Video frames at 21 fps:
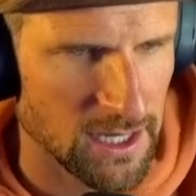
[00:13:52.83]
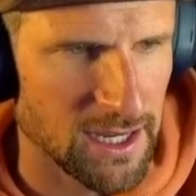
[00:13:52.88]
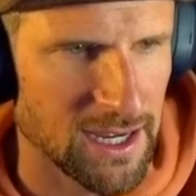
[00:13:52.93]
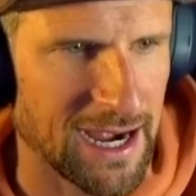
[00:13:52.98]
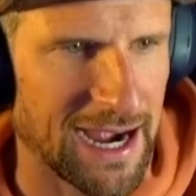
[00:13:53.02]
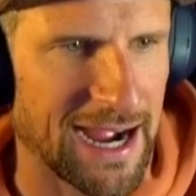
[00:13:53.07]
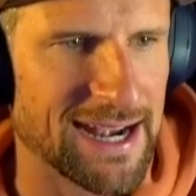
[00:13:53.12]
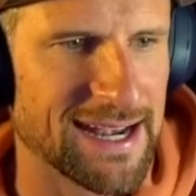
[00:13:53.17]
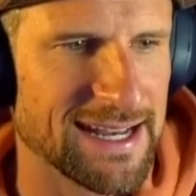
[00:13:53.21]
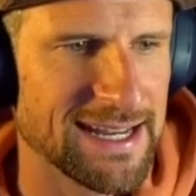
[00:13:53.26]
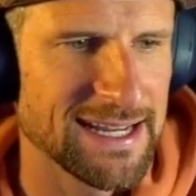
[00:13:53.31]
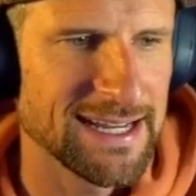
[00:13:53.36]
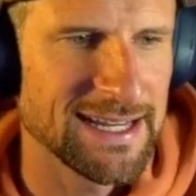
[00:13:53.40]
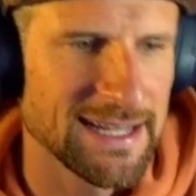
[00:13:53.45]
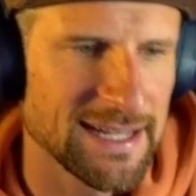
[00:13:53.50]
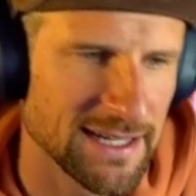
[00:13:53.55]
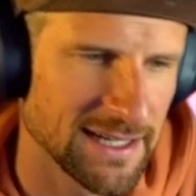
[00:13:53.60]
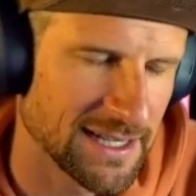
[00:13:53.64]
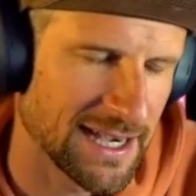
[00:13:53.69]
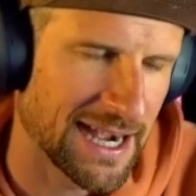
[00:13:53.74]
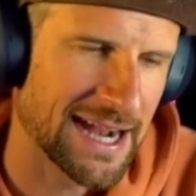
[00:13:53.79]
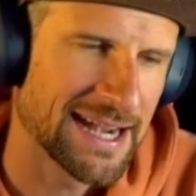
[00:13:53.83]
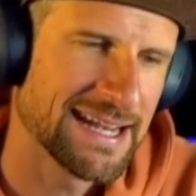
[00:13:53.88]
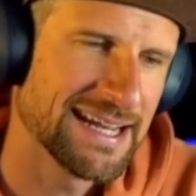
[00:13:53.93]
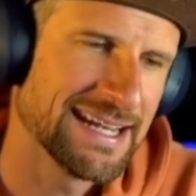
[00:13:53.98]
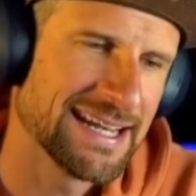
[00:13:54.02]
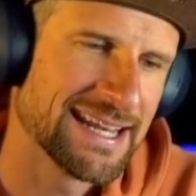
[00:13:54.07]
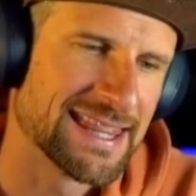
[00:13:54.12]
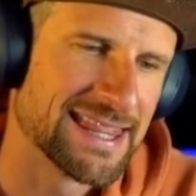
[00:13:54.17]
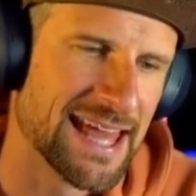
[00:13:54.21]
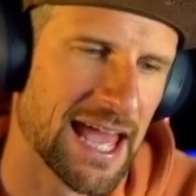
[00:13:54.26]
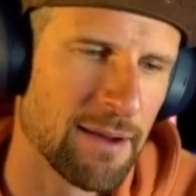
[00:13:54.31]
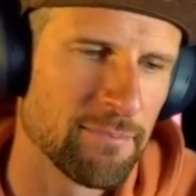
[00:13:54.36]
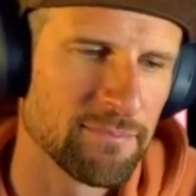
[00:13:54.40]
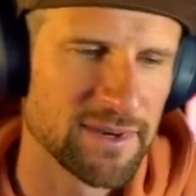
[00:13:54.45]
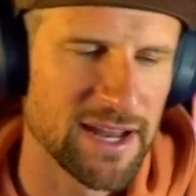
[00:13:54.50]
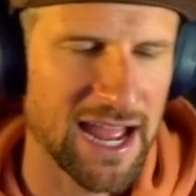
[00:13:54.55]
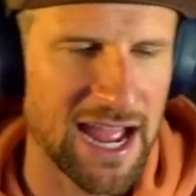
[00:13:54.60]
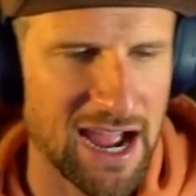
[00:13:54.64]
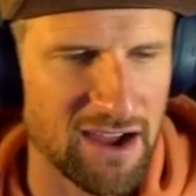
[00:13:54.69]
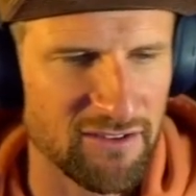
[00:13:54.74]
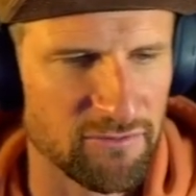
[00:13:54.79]
I need them to
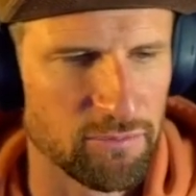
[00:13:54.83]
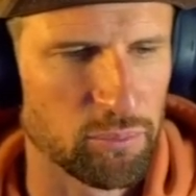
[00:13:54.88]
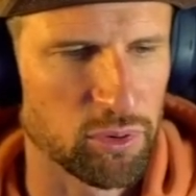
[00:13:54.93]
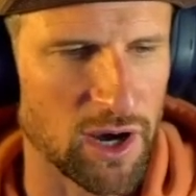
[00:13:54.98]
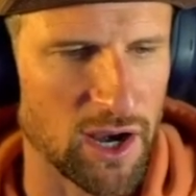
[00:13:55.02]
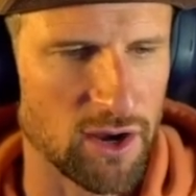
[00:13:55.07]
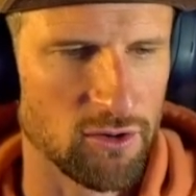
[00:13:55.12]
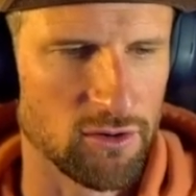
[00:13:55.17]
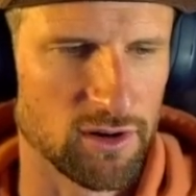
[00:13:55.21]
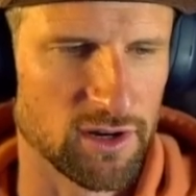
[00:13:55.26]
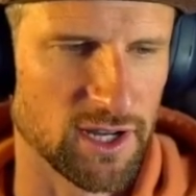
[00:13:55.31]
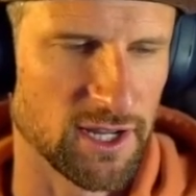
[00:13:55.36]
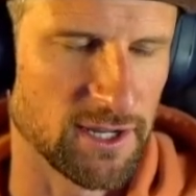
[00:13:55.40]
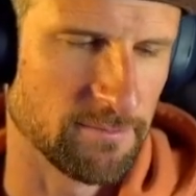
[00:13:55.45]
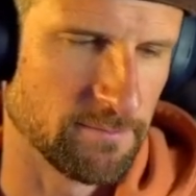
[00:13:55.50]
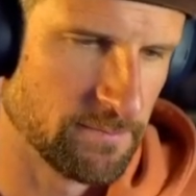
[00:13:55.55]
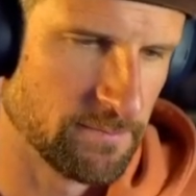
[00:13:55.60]
have priority.